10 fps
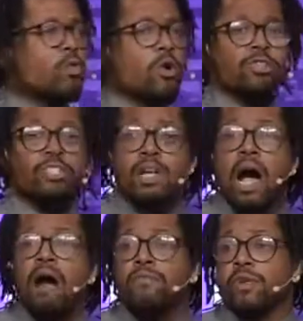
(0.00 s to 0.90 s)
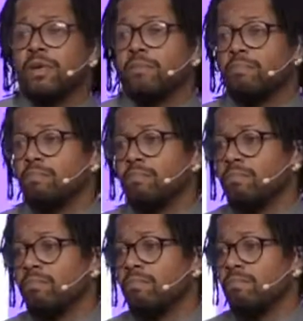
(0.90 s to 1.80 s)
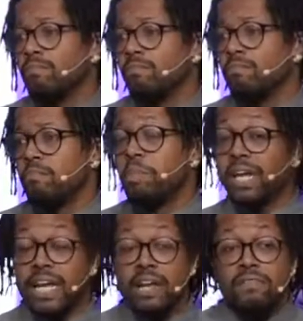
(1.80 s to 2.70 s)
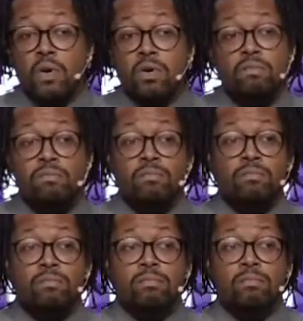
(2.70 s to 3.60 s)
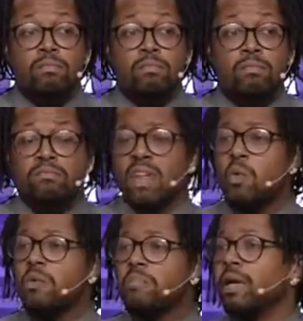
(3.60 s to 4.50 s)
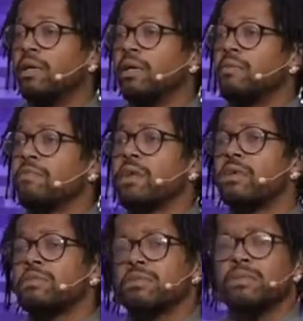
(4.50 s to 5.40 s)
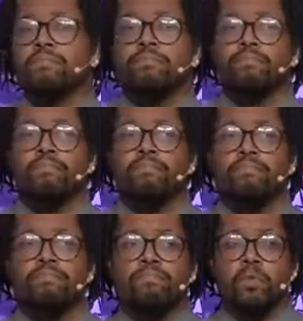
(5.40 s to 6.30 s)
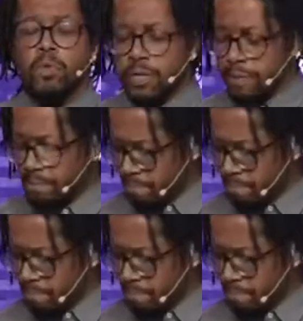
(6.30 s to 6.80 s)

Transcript: were sovereign but evil, that wouldn't be any good for us, would it?